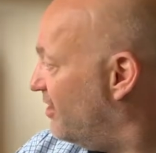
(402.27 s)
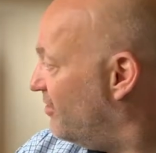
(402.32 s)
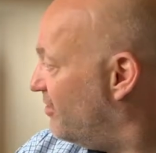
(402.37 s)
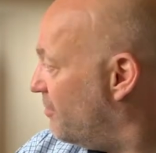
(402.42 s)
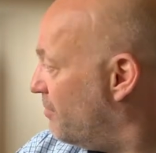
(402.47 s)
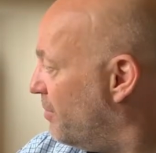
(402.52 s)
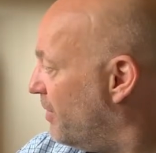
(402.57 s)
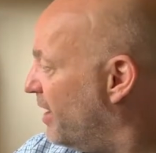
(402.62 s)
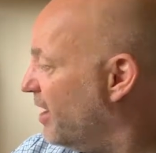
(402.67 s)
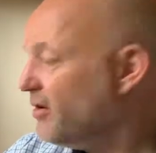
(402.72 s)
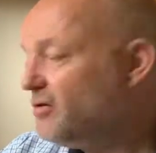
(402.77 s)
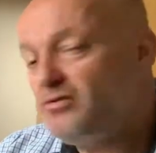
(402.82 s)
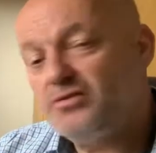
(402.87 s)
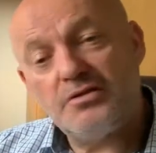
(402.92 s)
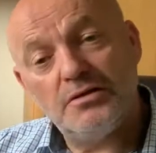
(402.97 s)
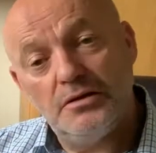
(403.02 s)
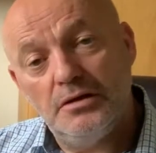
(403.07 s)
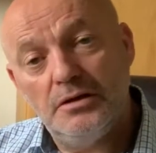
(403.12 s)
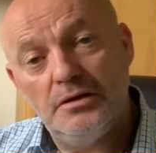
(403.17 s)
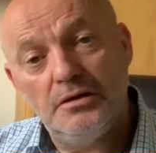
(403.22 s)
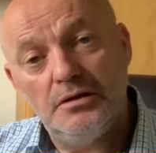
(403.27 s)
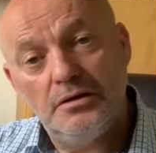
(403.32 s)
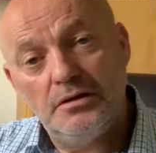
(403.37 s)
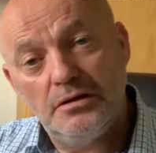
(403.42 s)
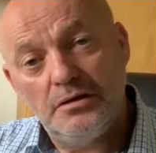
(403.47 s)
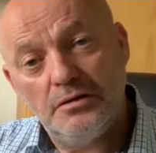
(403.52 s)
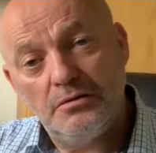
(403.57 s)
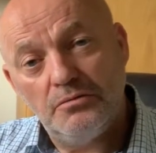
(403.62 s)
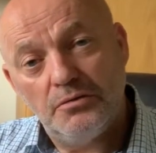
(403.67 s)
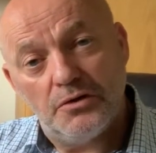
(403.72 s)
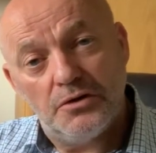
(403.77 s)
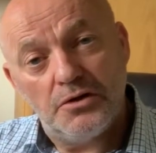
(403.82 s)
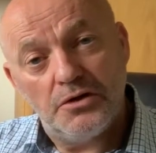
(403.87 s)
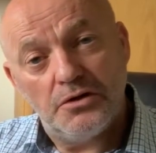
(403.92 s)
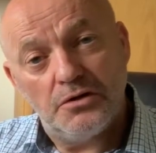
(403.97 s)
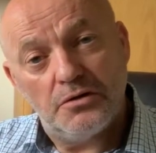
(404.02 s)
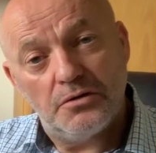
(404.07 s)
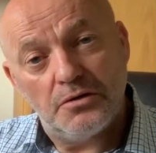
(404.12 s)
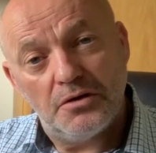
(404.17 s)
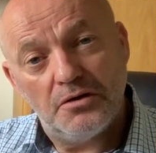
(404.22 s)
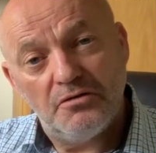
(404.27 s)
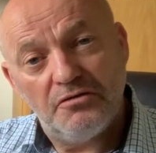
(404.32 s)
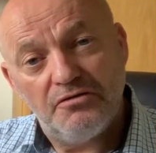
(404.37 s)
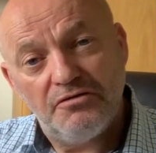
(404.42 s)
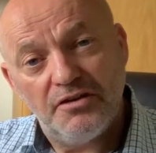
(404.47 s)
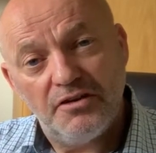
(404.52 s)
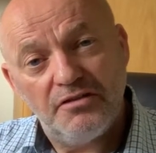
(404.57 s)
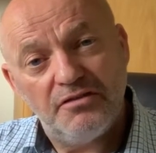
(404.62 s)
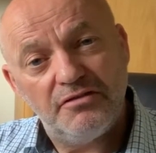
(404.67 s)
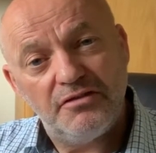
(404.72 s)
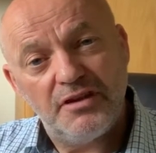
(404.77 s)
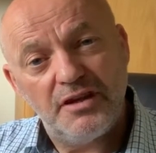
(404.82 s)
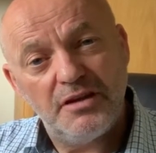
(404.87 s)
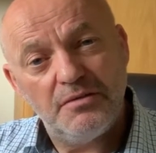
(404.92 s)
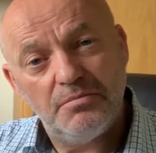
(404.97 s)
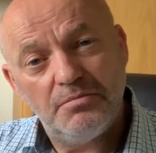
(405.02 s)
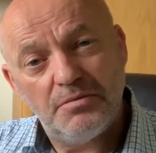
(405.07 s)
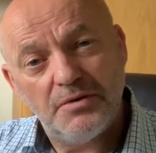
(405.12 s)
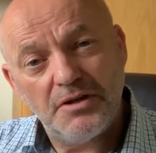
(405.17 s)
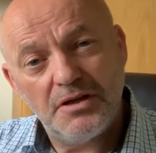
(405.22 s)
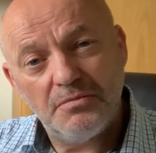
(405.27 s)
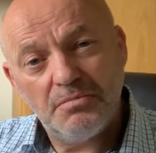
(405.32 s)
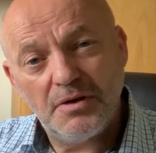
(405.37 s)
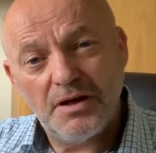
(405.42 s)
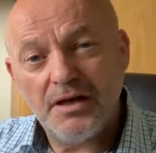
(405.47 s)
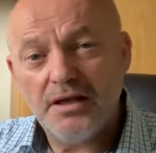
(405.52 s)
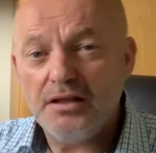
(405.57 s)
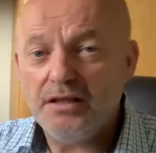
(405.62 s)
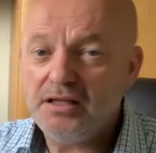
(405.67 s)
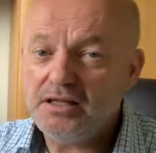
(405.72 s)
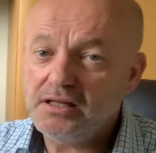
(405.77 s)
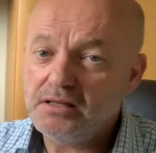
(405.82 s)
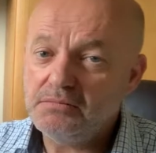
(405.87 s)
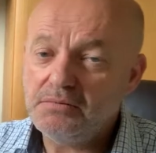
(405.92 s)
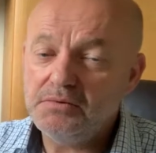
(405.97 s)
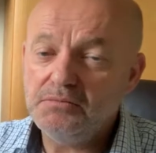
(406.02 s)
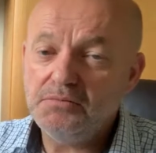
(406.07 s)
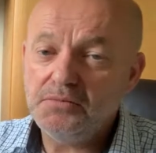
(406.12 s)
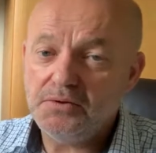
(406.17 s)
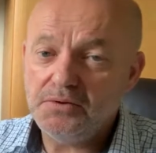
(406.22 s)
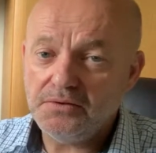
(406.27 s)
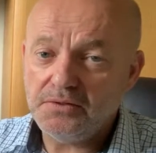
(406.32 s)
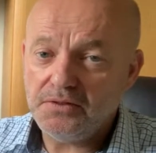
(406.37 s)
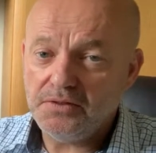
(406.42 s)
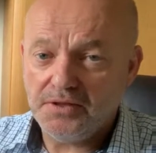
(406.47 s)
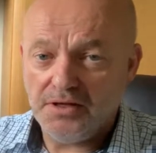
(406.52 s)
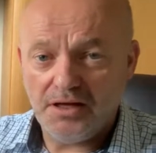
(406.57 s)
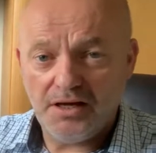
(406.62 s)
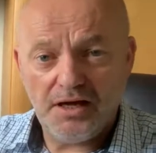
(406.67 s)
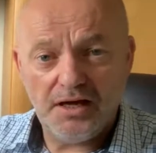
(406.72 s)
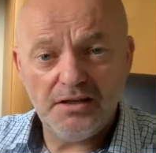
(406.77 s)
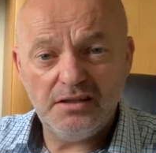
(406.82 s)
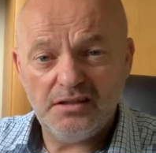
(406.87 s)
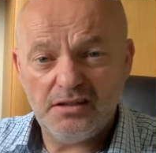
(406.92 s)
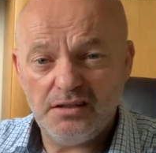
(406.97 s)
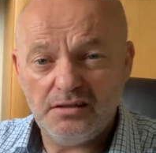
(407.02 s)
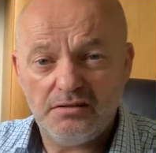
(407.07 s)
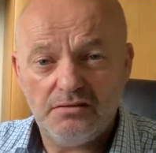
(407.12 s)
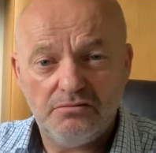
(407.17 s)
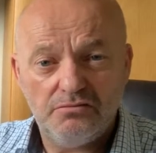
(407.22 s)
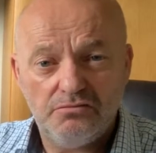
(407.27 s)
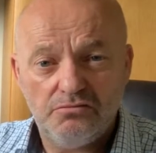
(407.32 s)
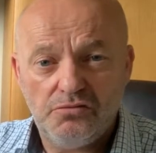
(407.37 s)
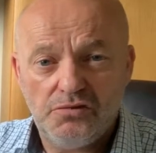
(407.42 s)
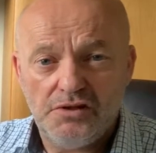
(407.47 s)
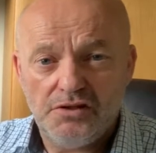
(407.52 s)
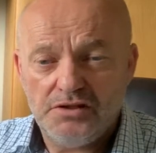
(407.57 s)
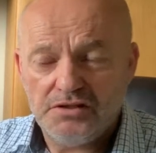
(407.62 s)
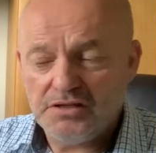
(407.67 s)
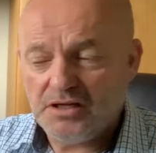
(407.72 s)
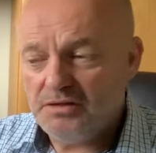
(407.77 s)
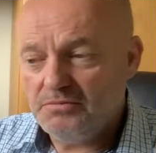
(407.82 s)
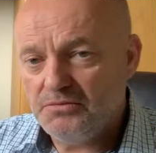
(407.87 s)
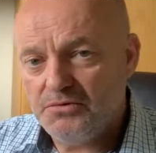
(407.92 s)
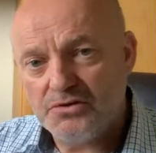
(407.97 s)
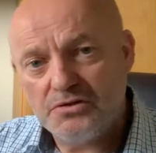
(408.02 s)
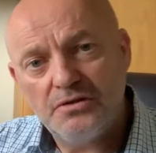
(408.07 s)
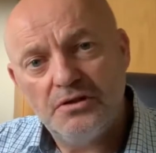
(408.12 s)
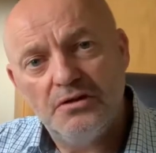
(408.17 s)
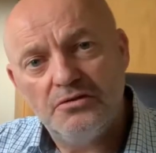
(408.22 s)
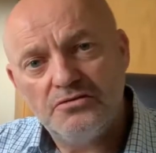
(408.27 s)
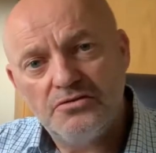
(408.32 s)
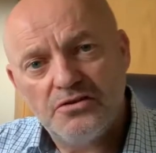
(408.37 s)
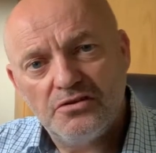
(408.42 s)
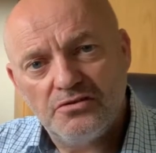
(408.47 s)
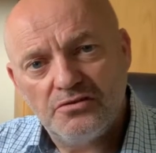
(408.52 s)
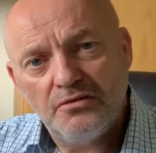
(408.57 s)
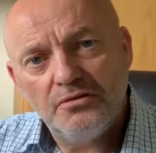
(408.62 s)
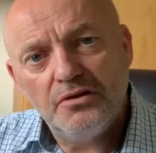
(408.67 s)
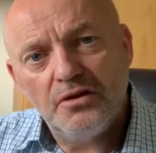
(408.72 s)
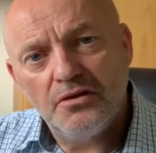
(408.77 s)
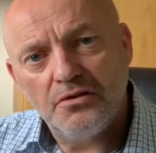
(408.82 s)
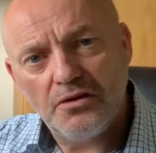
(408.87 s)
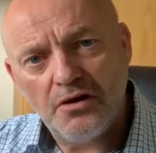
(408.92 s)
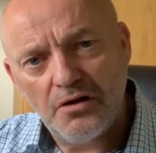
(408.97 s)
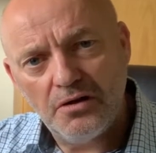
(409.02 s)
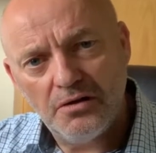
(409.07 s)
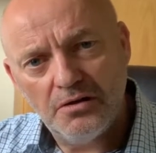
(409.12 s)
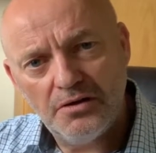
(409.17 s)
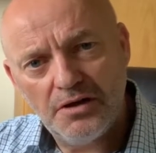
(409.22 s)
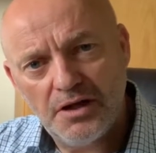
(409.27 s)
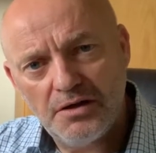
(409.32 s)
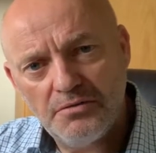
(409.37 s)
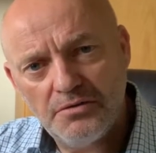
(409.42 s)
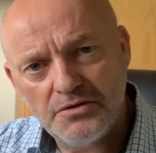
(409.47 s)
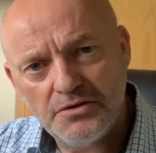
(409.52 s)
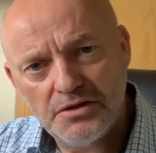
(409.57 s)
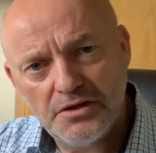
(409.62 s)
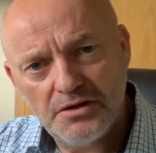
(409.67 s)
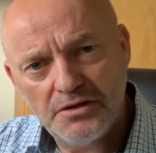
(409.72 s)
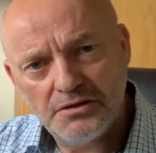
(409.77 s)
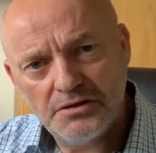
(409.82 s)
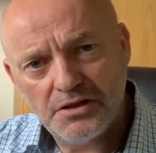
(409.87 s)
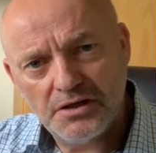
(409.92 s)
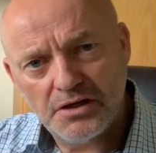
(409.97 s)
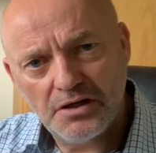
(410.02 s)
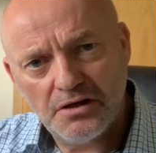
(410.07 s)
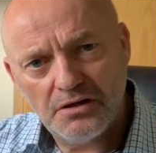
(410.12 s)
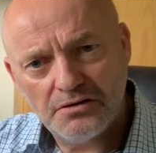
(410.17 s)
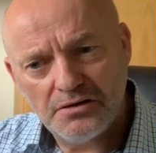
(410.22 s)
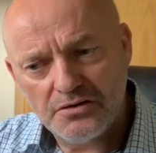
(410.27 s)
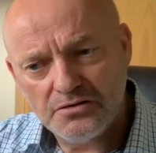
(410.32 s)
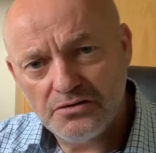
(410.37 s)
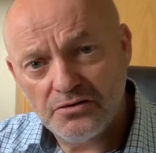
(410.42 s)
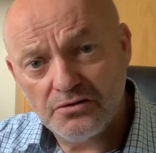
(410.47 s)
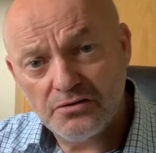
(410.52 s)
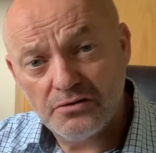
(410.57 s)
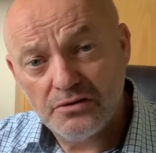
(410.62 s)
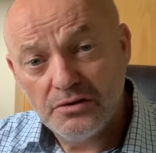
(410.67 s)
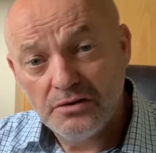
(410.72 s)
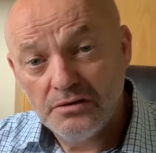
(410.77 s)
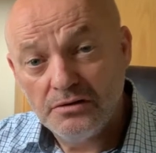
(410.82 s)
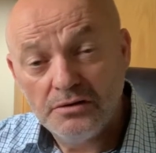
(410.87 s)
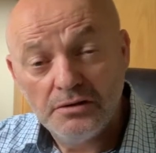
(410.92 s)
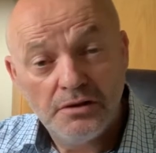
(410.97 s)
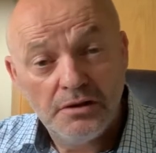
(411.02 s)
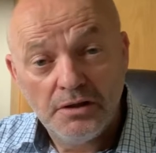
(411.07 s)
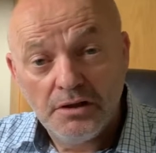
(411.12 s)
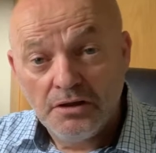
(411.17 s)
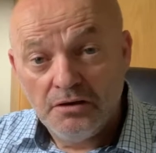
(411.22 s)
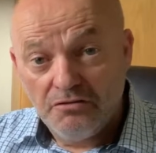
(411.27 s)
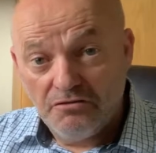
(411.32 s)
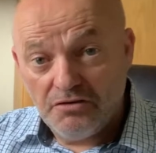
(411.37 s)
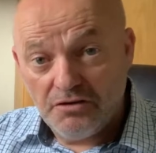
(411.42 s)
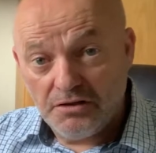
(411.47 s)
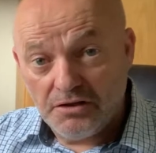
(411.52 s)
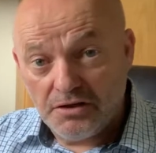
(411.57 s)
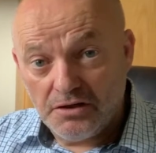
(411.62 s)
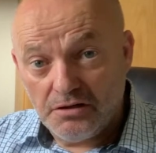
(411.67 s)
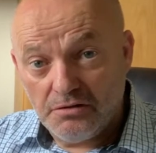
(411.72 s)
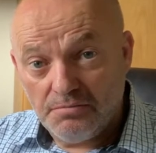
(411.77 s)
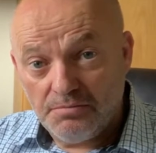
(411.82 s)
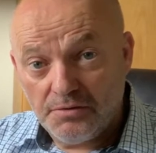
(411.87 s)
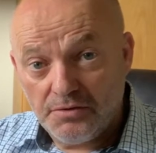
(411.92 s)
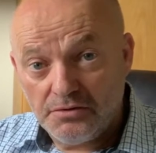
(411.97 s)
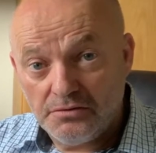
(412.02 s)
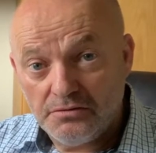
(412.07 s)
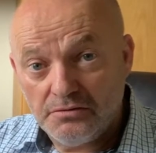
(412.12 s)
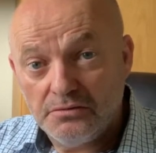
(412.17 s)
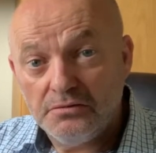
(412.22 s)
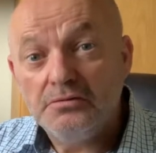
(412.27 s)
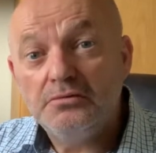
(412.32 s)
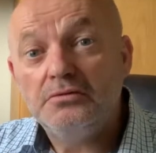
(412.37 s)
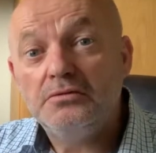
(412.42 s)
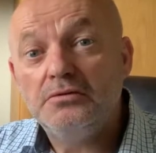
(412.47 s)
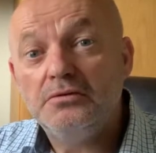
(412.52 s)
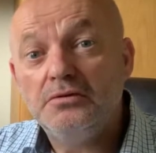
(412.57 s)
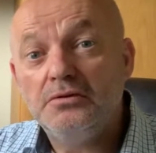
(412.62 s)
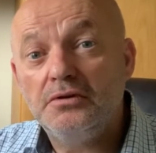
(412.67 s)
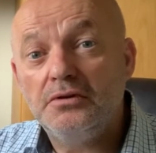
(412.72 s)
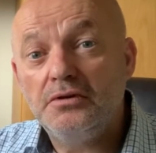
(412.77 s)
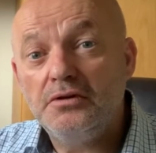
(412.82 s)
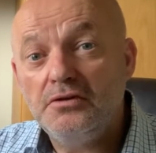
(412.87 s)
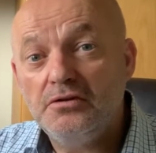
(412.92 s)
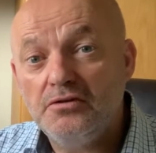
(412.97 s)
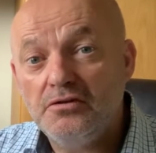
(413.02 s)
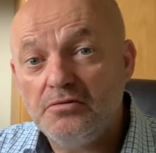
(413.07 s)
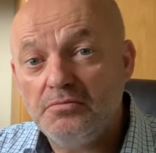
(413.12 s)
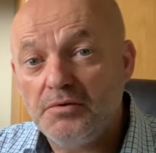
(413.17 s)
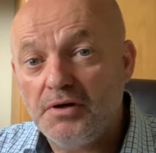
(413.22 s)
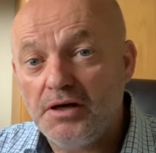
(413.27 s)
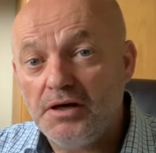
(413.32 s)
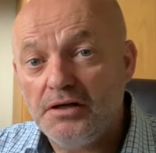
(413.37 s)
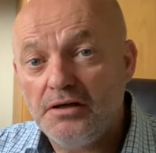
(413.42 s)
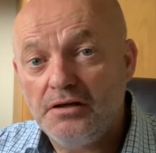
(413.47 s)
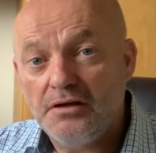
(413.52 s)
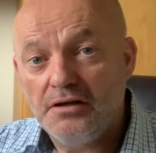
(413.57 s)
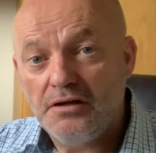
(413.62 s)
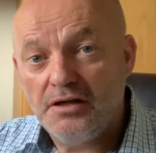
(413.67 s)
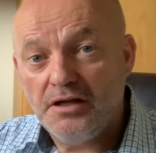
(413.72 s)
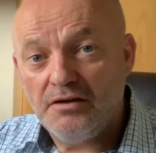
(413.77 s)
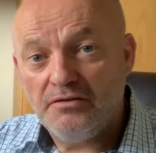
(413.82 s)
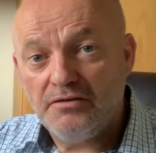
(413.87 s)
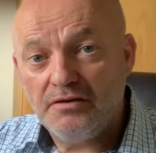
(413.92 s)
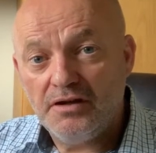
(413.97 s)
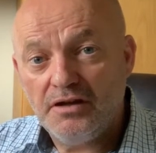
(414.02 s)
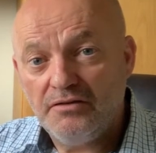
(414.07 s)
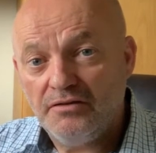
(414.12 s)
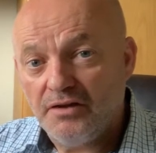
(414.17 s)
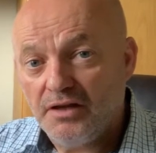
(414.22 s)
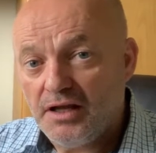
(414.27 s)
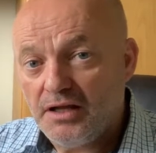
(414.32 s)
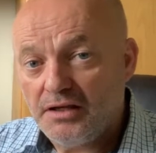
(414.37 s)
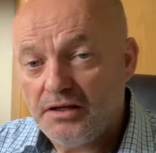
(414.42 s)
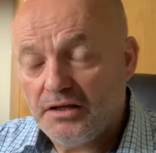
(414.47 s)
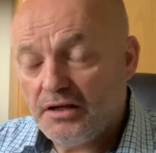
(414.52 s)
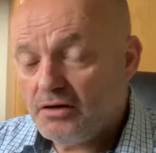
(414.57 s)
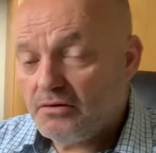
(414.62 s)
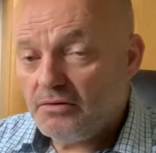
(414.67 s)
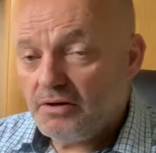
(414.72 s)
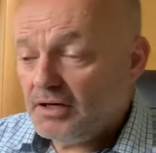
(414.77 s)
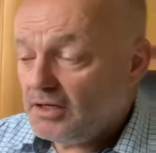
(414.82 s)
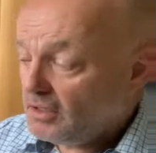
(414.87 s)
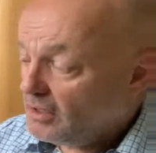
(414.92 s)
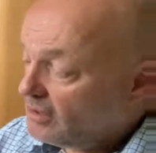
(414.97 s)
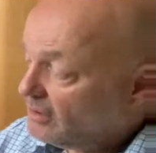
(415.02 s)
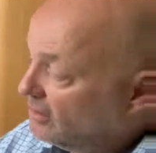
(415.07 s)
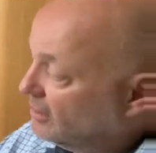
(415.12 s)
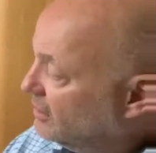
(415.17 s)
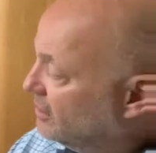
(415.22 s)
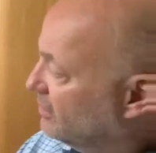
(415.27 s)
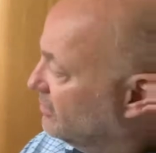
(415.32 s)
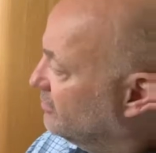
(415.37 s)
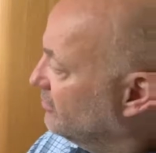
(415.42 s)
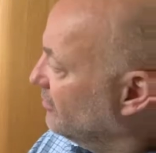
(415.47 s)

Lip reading: is about €1.50, but you pay a little bit more than that. I didn't really take much notice because I was on holiday returning a car, and I just filled it up and used my Never Neverland credit card.